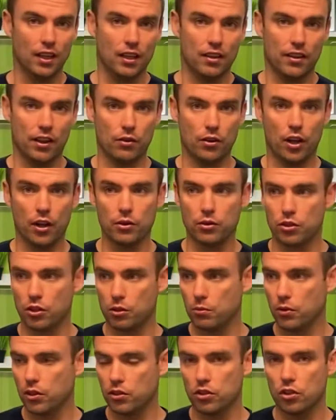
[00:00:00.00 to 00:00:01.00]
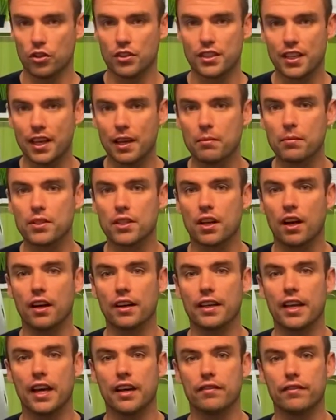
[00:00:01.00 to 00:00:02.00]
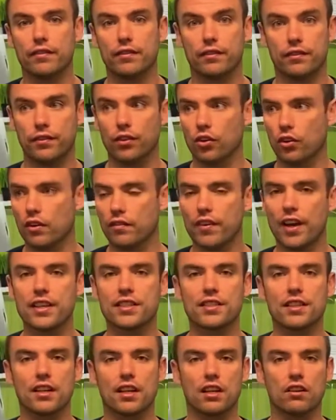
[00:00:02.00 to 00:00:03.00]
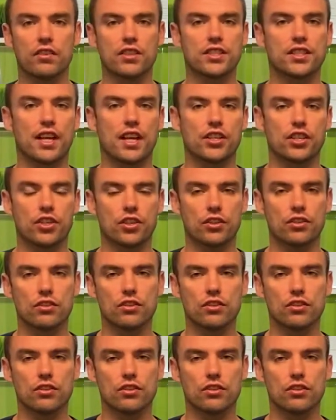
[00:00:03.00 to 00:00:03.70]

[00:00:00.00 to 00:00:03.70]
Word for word: they'll know some of the sort of tips that I gave for investing in a recession.